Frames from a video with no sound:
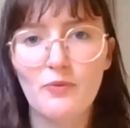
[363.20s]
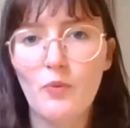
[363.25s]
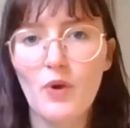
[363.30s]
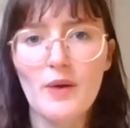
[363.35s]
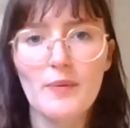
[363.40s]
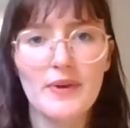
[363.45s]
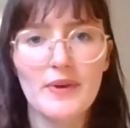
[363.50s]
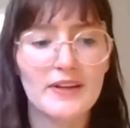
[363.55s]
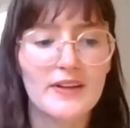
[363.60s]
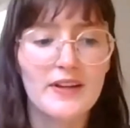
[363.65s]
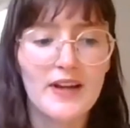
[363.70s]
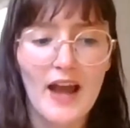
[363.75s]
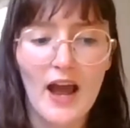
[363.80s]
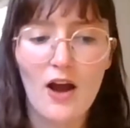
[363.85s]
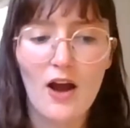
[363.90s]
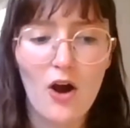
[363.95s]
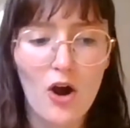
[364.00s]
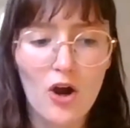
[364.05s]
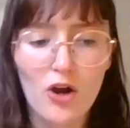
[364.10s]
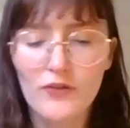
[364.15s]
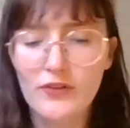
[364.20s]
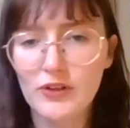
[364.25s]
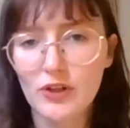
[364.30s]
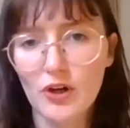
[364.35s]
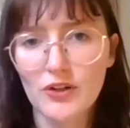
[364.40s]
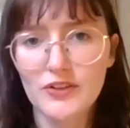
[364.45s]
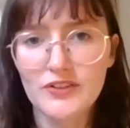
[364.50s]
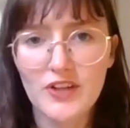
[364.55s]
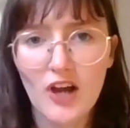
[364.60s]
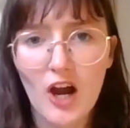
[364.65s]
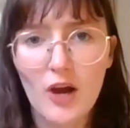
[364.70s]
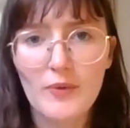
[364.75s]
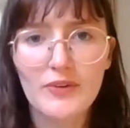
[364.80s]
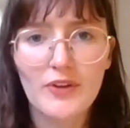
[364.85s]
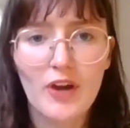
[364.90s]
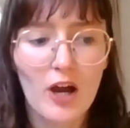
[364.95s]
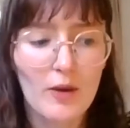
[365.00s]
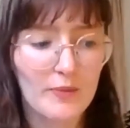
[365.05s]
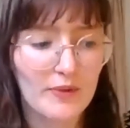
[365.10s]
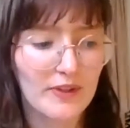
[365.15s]
women get overlooked time
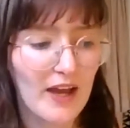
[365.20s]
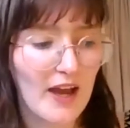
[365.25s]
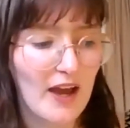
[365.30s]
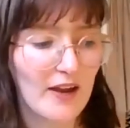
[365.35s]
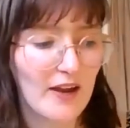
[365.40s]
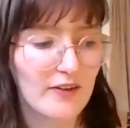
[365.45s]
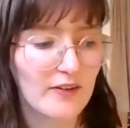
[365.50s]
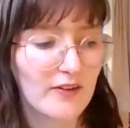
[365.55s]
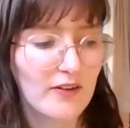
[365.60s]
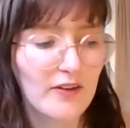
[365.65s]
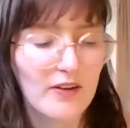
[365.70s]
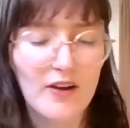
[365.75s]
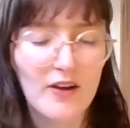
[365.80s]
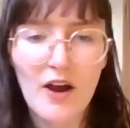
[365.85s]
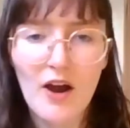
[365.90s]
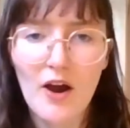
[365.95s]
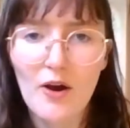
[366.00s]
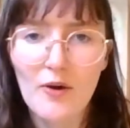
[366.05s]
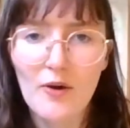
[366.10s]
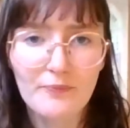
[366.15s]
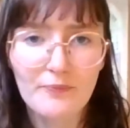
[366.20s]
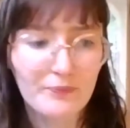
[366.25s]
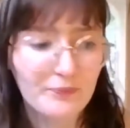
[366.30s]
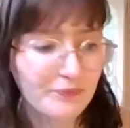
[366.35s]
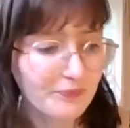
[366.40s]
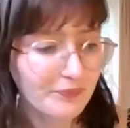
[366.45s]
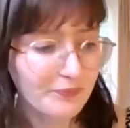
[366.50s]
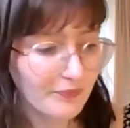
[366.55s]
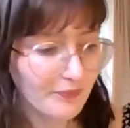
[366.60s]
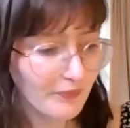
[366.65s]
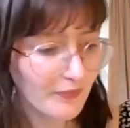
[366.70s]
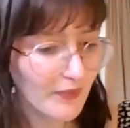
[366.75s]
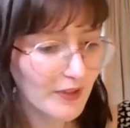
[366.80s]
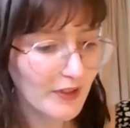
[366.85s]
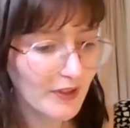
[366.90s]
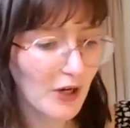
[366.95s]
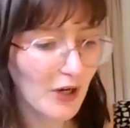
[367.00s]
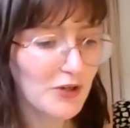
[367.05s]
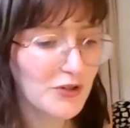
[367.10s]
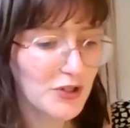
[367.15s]
and time again. And
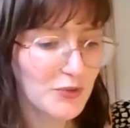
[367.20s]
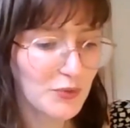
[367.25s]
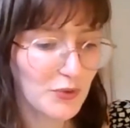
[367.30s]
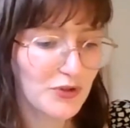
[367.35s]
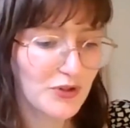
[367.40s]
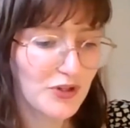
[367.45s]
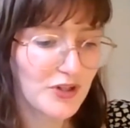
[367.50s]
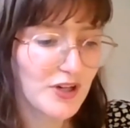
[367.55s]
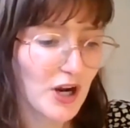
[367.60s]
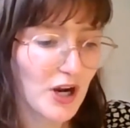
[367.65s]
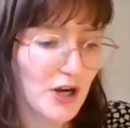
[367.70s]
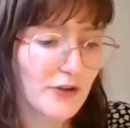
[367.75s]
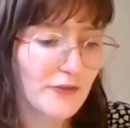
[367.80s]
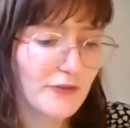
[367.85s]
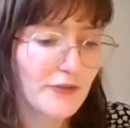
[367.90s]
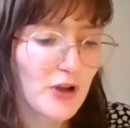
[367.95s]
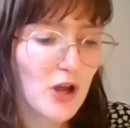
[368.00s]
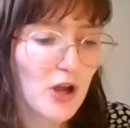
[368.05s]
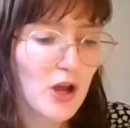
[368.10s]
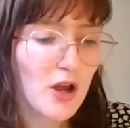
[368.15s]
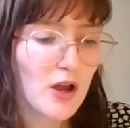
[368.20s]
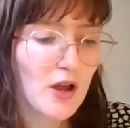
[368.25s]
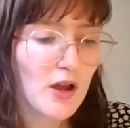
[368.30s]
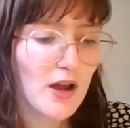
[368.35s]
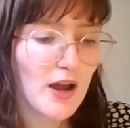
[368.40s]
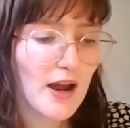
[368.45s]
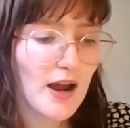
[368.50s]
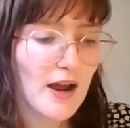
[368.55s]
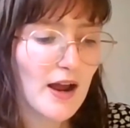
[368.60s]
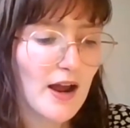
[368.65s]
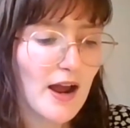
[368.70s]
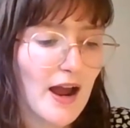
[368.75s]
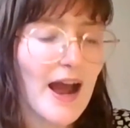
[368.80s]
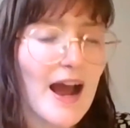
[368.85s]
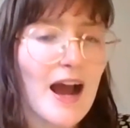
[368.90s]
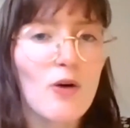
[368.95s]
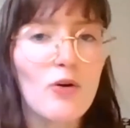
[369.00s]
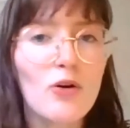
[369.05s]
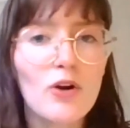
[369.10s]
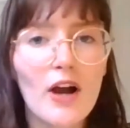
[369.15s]
I was just wondering kind of
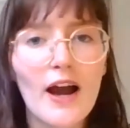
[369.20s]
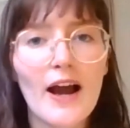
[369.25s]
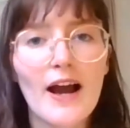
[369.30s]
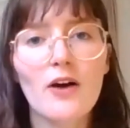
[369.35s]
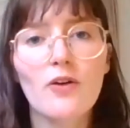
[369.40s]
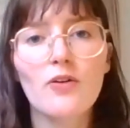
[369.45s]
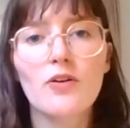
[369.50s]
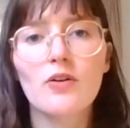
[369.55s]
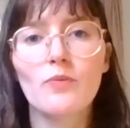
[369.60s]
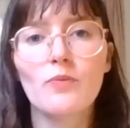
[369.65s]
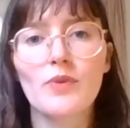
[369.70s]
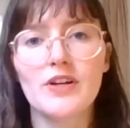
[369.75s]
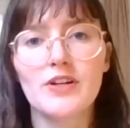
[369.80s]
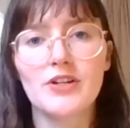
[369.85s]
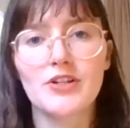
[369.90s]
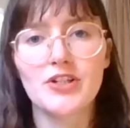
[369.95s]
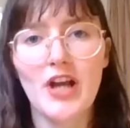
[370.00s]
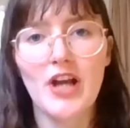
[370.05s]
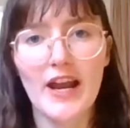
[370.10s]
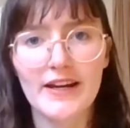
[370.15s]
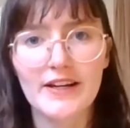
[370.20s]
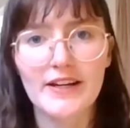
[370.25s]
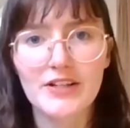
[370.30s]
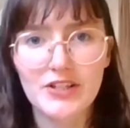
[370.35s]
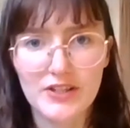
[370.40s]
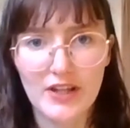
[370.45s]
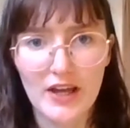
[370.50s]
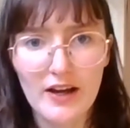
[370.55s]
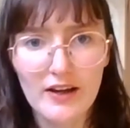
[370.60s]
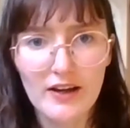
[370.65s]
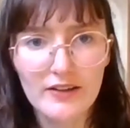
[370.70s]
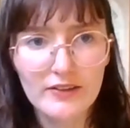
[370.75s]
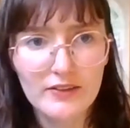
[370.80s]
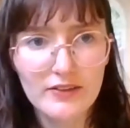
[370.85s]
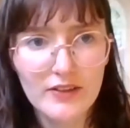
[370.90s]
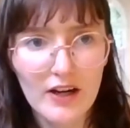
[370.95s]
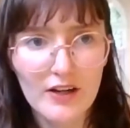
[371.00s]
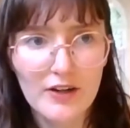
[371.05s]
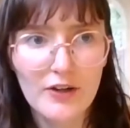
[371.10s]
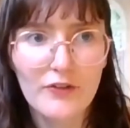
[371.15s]
how can we change that,
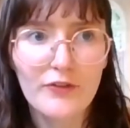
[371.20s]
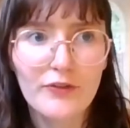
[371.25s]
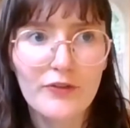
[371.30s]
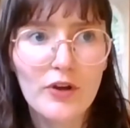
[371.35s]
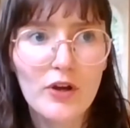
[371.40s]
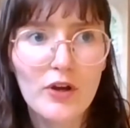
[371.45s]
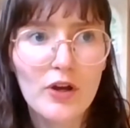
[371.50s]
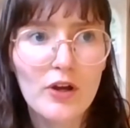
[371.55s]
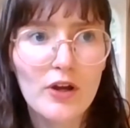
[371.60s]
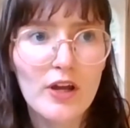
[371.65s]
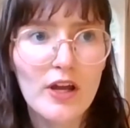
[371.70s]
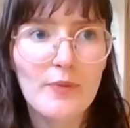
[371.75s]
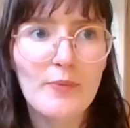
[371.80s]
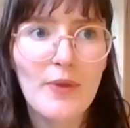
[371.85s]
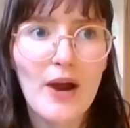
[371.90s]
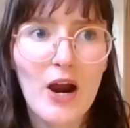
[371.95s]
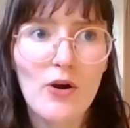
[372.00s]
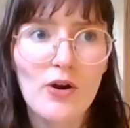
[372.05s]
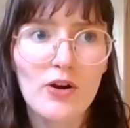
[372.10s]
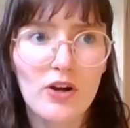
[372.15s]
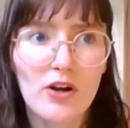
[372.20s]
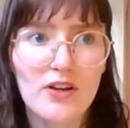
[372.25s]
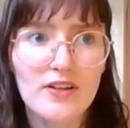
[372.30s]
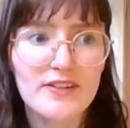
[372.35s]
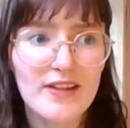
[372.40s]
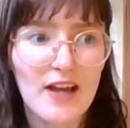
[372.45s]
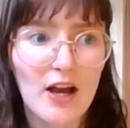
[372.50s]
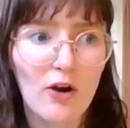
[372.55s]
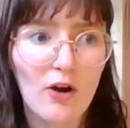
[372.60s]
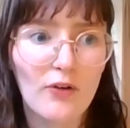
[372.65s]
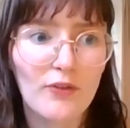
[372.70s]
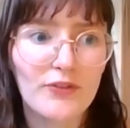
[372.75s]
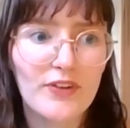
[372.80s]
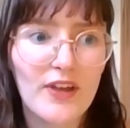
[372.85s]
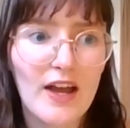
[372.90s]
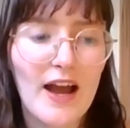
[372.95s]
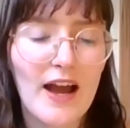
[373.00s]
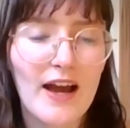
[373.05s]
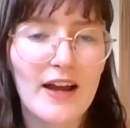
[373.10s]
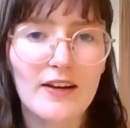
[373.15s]
kind of empowering
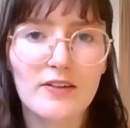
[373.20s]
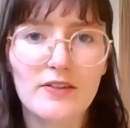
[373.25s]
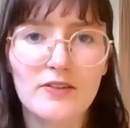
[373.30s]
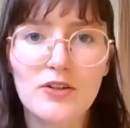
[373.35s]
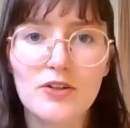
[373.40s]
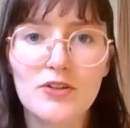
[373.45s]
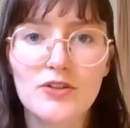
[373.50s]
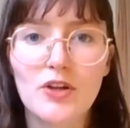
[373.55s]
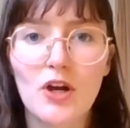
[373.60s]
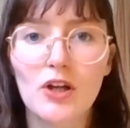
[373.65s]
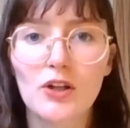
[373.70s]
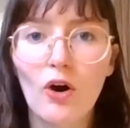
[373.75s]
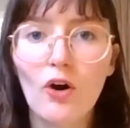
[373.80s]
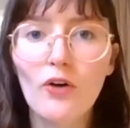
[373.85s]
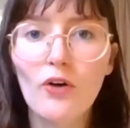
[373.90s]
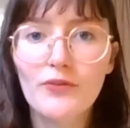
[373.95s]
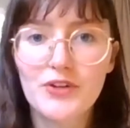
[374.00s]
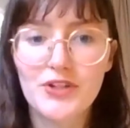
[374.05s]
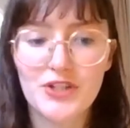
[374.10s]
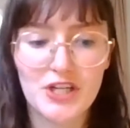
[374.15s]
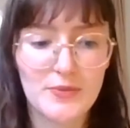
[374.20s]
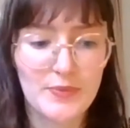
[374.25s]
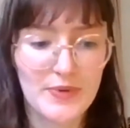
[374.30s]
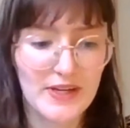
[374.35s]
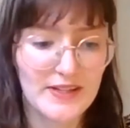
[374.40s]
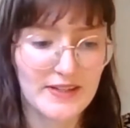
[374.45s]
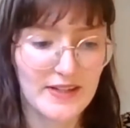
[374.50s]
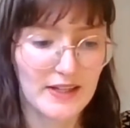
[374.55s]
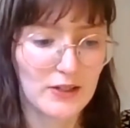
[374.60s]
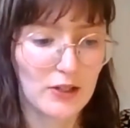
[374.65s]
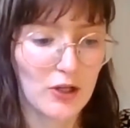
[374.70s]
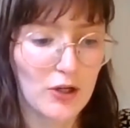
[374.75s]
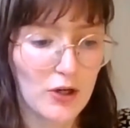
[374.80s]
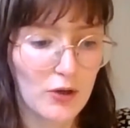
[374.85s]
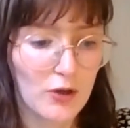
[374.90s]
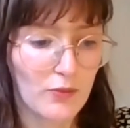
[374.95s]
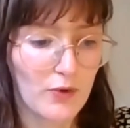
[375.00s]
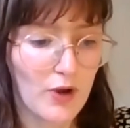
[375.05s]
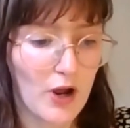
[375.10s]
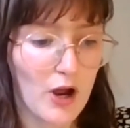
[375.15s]
ourselves, and because a lot of the GPs that look
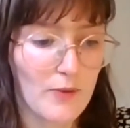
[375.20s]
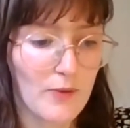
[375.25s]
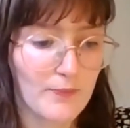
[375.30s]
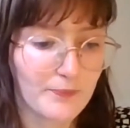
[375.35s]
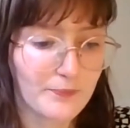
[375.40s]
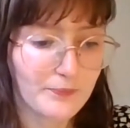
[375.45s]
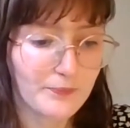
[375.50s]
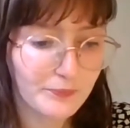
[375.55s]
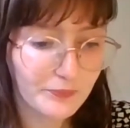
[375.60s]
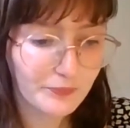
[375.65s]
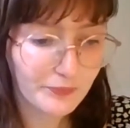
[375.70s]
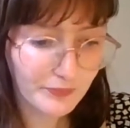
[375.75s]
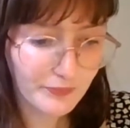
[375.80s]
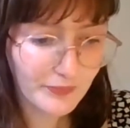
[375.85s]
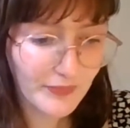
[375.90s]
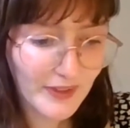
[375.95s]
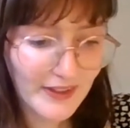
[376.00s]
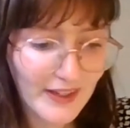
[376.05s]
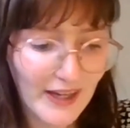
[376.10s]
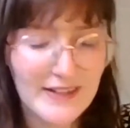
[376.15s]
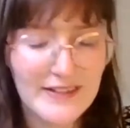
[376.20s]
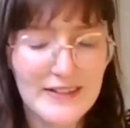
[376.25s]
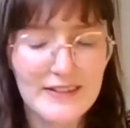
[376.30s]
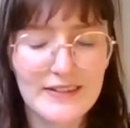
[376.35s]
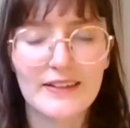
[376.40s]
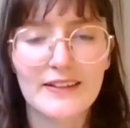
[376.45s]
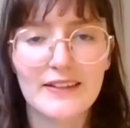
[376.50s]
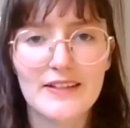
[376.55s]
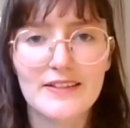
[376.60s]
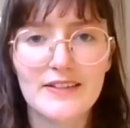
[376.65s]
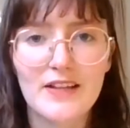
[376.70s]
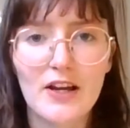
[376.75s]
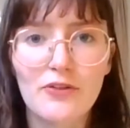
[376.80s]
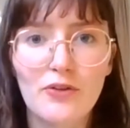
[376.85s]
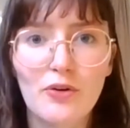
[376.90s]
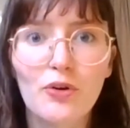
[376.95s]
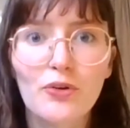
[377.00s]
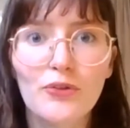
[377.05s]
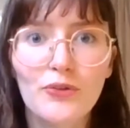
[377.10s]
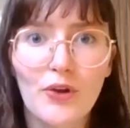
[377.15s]
at cases like this
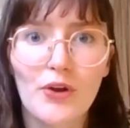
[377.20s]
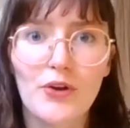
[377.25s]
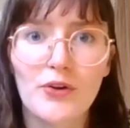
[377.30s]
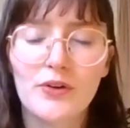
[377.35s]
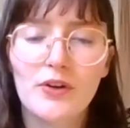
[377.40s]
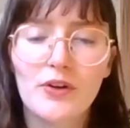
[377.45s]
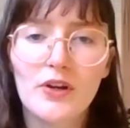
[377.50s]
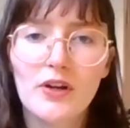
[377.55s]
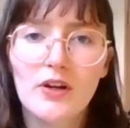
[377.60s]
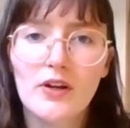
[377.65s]
are also